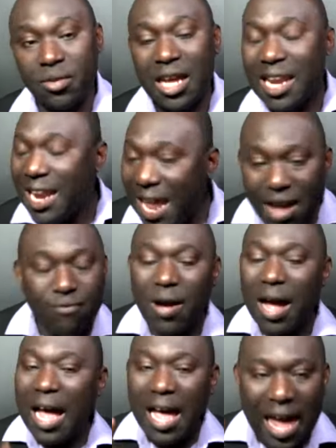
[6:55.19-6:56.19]

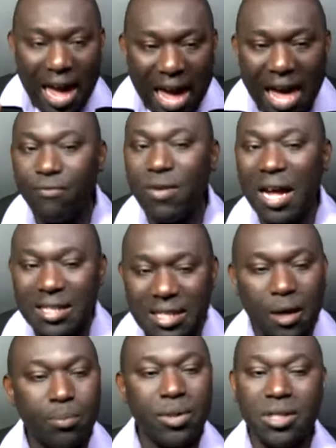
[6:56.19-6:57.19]
Never, ever
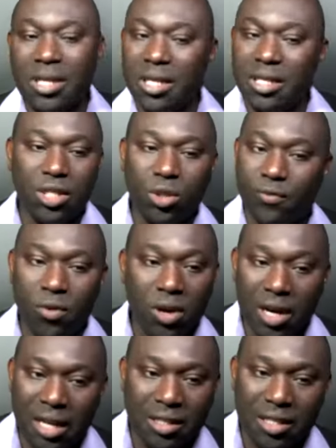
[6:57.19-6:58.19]
take presentation for
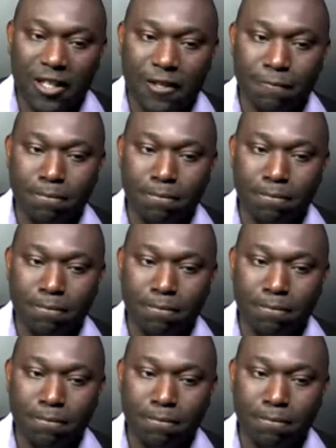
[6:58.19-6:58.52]
granted.